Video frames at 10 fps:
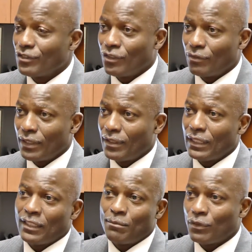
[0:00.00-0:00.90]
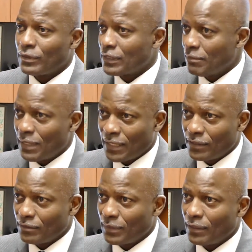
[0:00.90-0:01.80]
degree in emergency
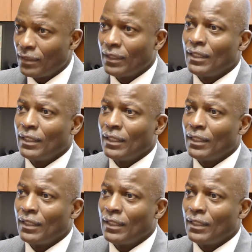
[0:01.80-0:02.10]
management.